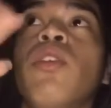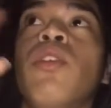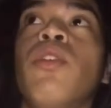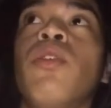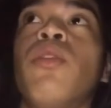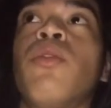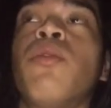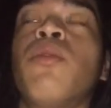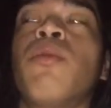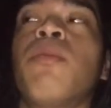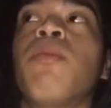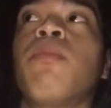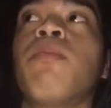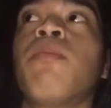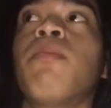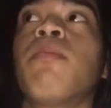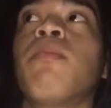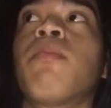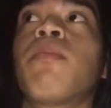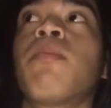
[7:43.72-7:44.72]
yung
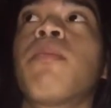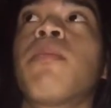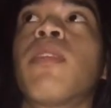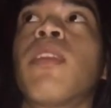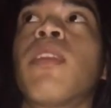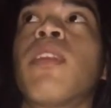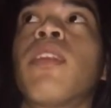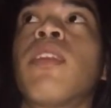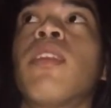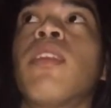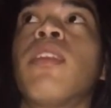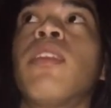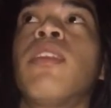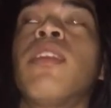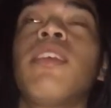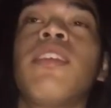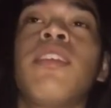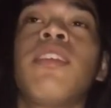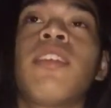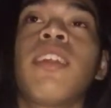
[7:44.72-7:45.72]

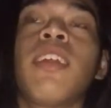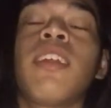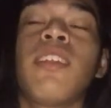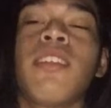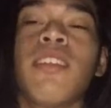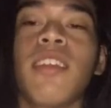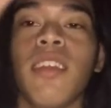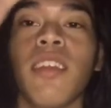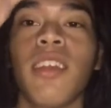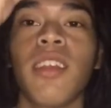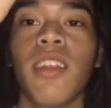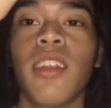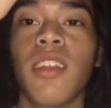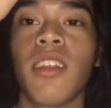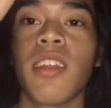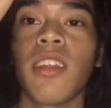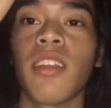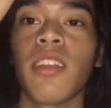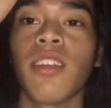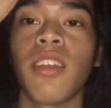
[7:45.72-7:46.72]
distancing
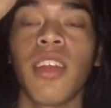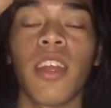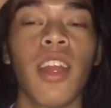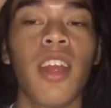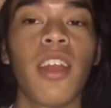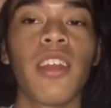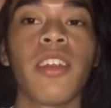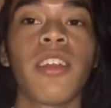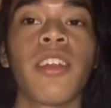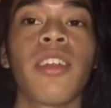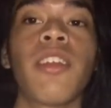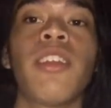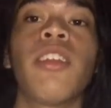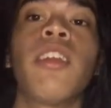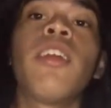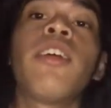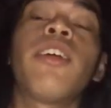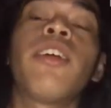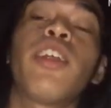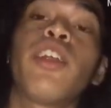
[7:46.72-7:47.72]
na channeler
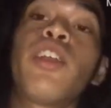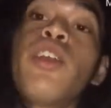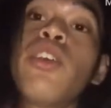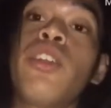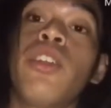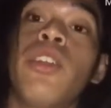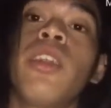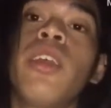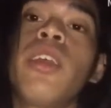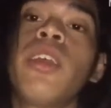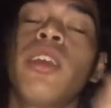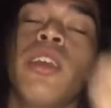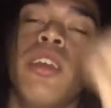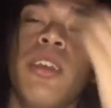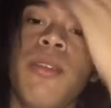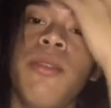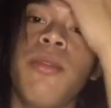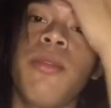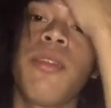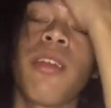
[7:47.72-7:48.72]
yun.
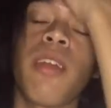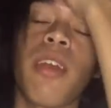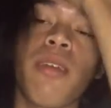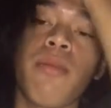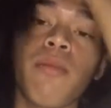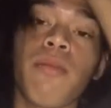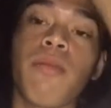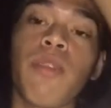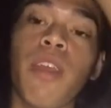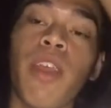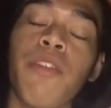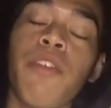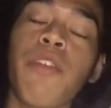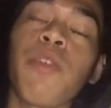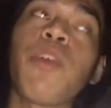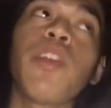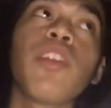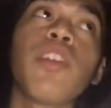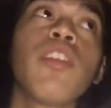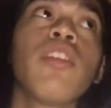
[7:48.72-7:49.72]

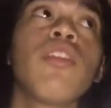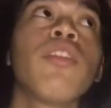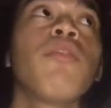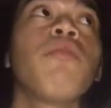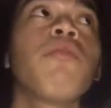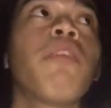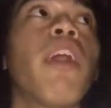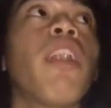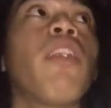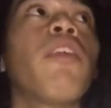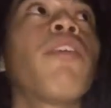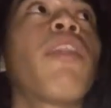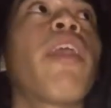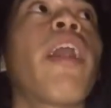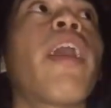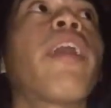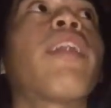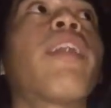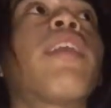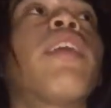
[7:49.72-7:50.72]
Everyone doesn't follow
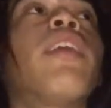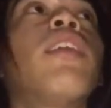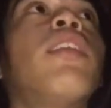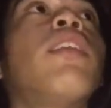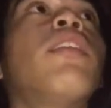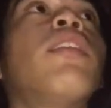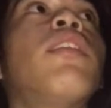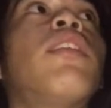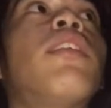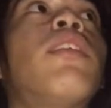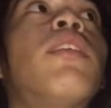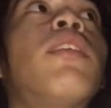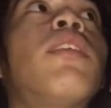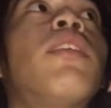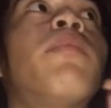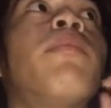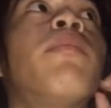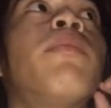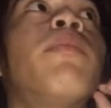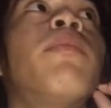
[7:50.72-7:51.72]
that, and
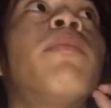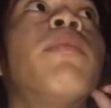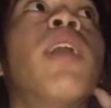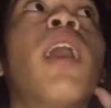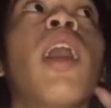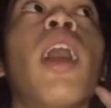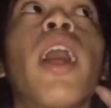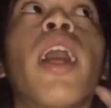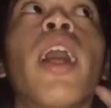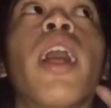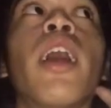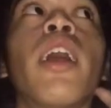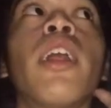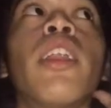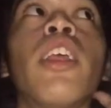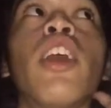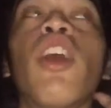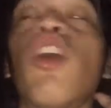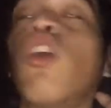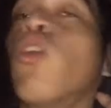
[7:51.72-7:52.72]

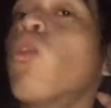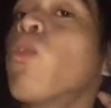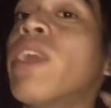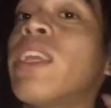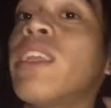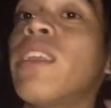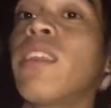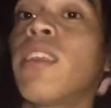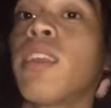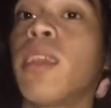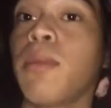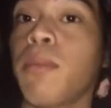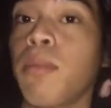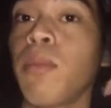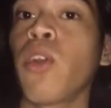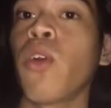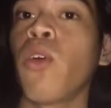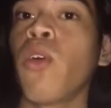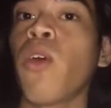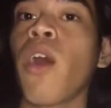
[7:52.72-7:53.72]
they always
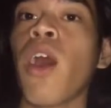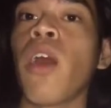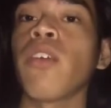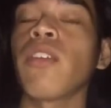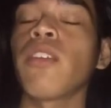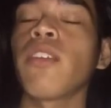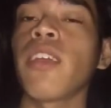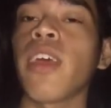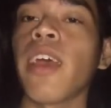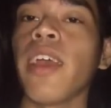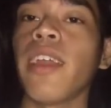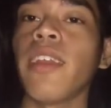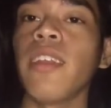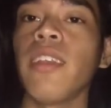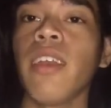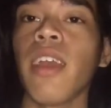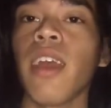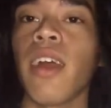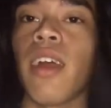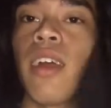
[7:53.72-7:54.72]
keep go outside.
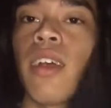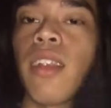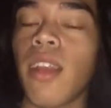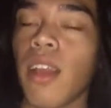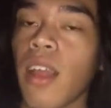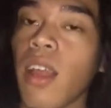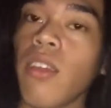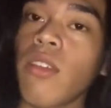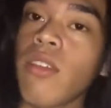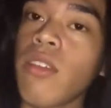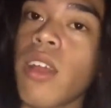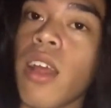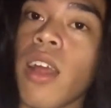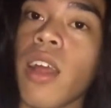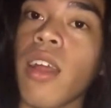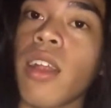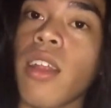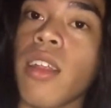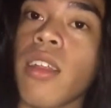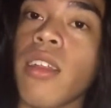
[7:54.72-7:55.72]
Yeah, lalo
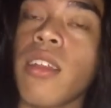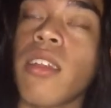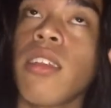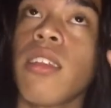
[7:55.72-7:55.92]
na